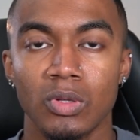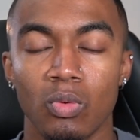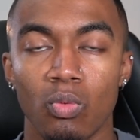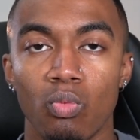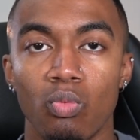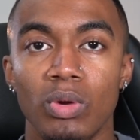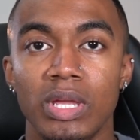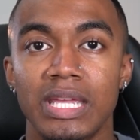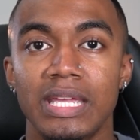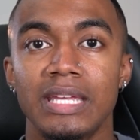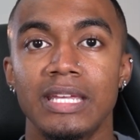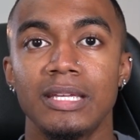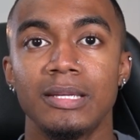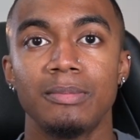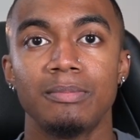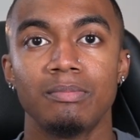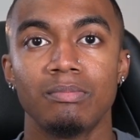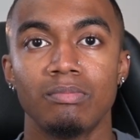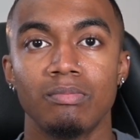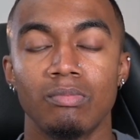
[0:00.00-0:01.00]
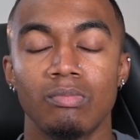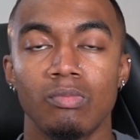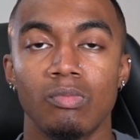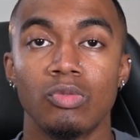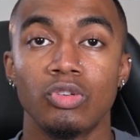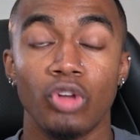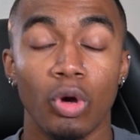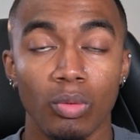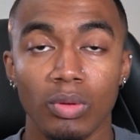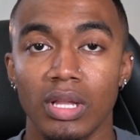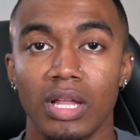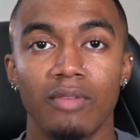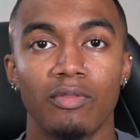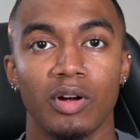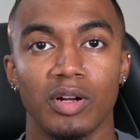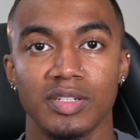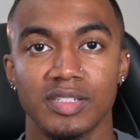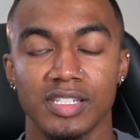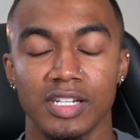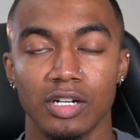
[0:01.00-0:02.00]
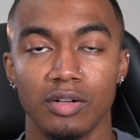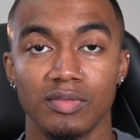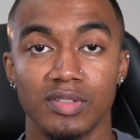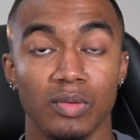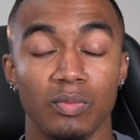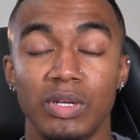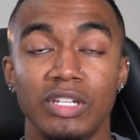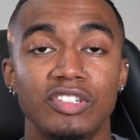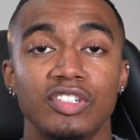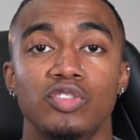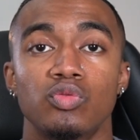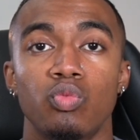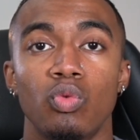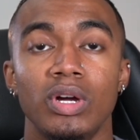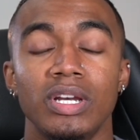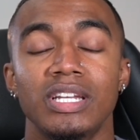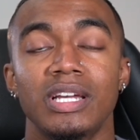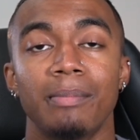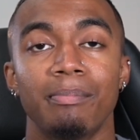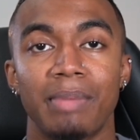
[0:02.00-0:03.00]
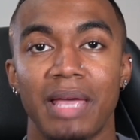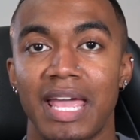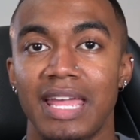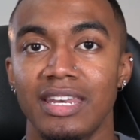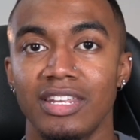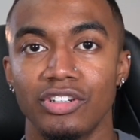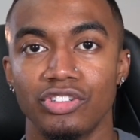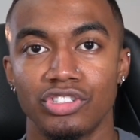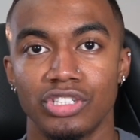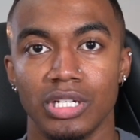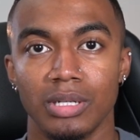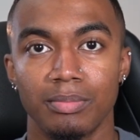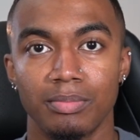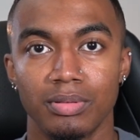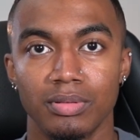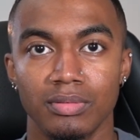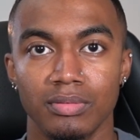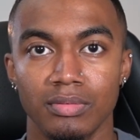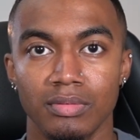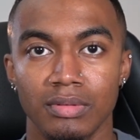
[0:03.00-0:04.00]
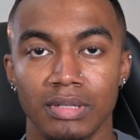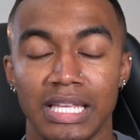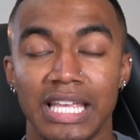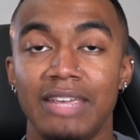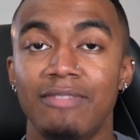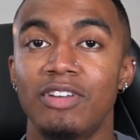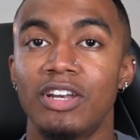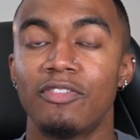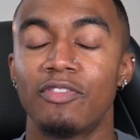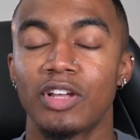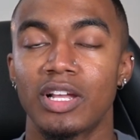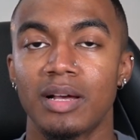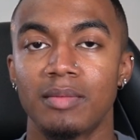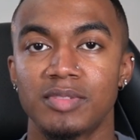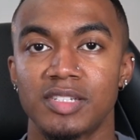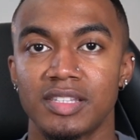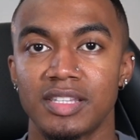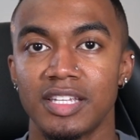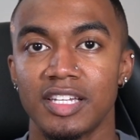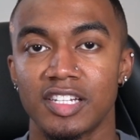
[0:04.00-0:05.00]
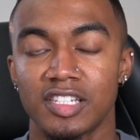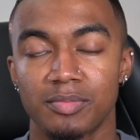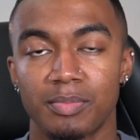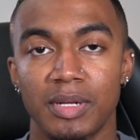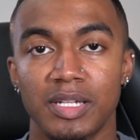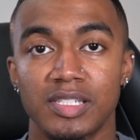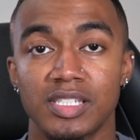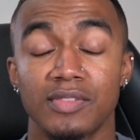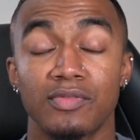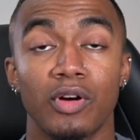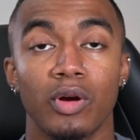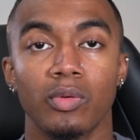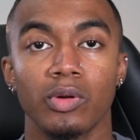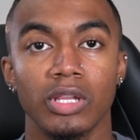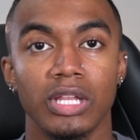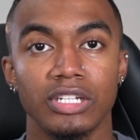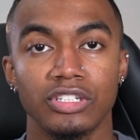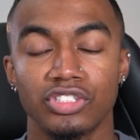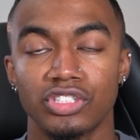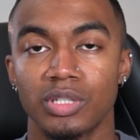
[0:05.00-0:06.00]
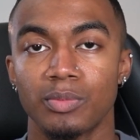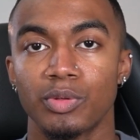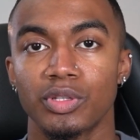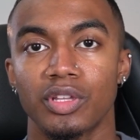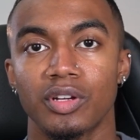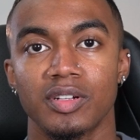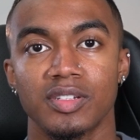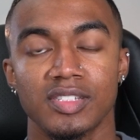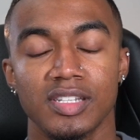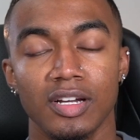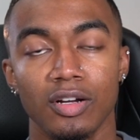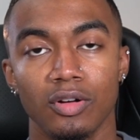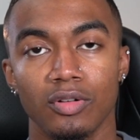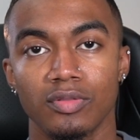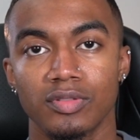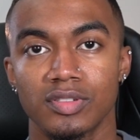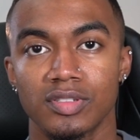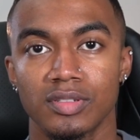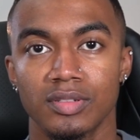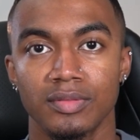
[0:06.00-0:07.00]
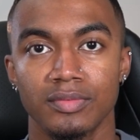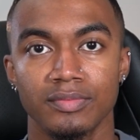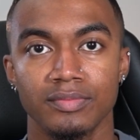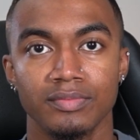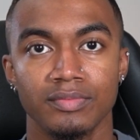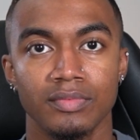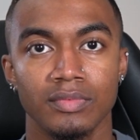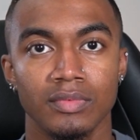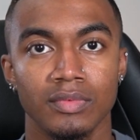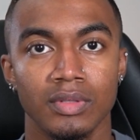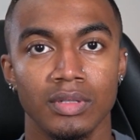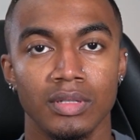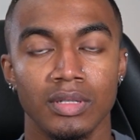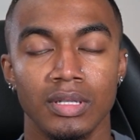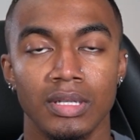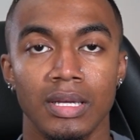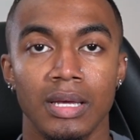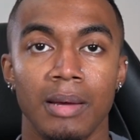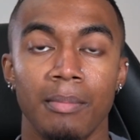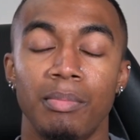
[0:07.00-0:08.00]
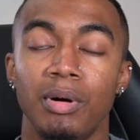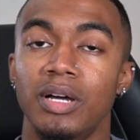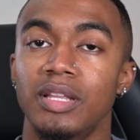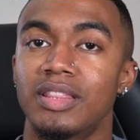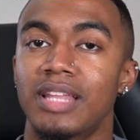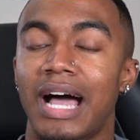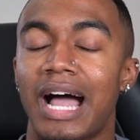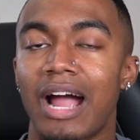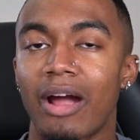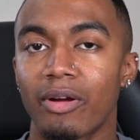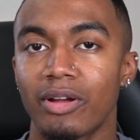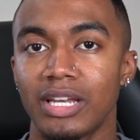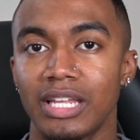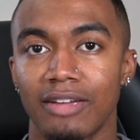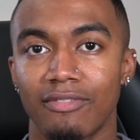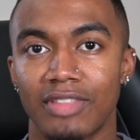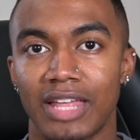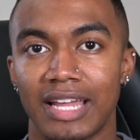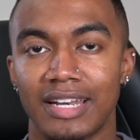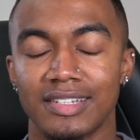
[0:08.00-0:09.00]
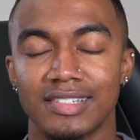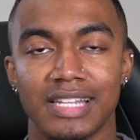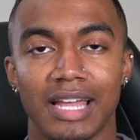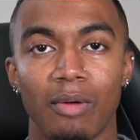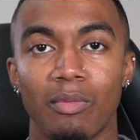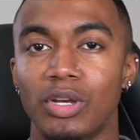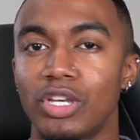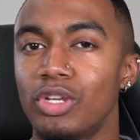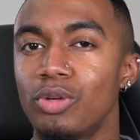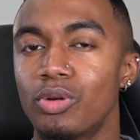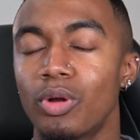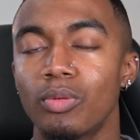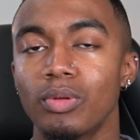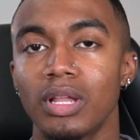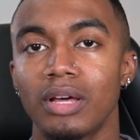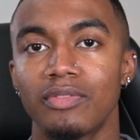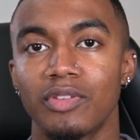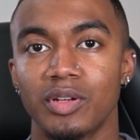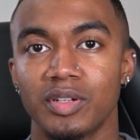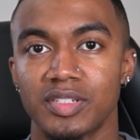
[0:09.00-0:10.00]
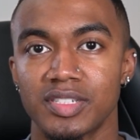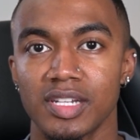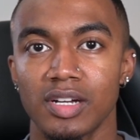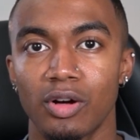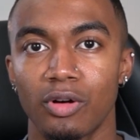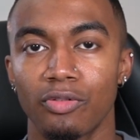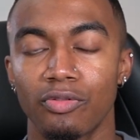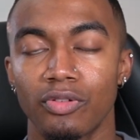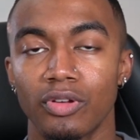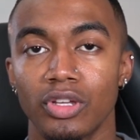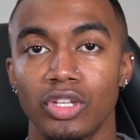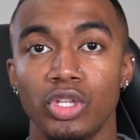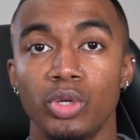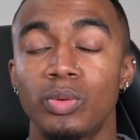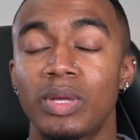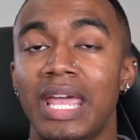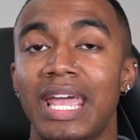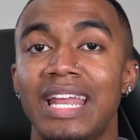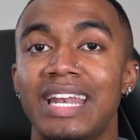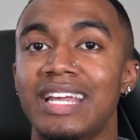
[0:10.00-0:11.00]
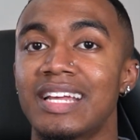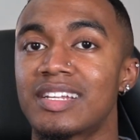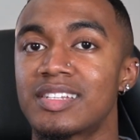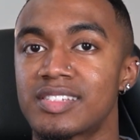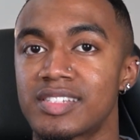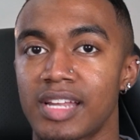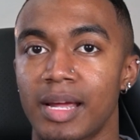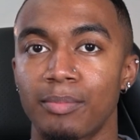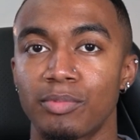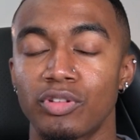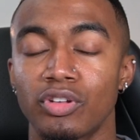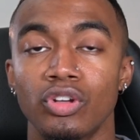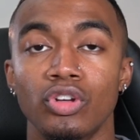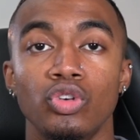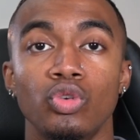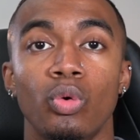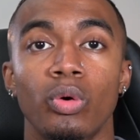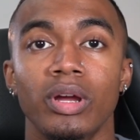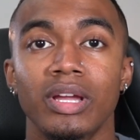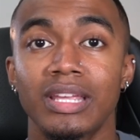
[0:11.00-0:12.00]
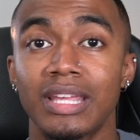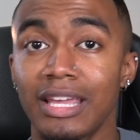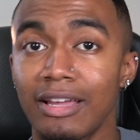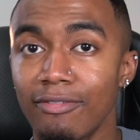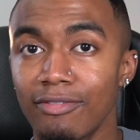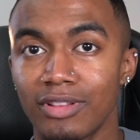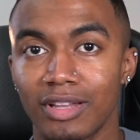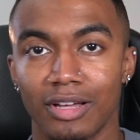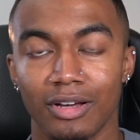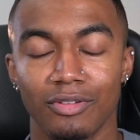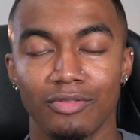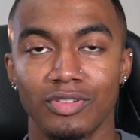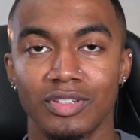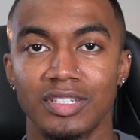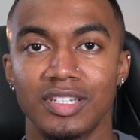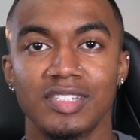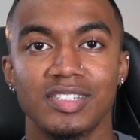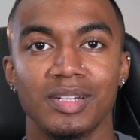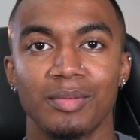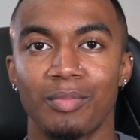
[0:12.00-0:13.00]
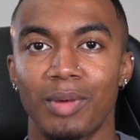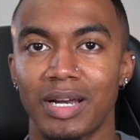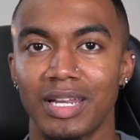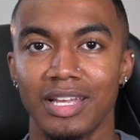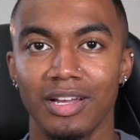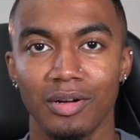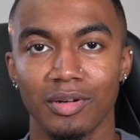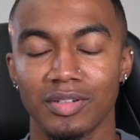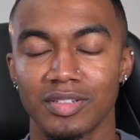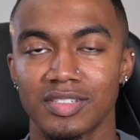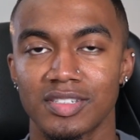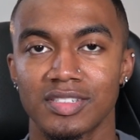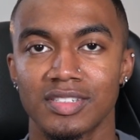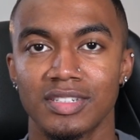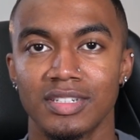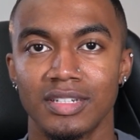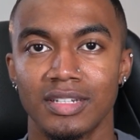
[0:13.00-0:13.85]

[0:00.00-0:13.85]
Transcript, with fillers: we don't love ourselves and we just want companionship, even if it comes at the expense of our relationship with ourselves. But the irony of that is that when you don't love yourself, you can't accept nor give love to somebody else.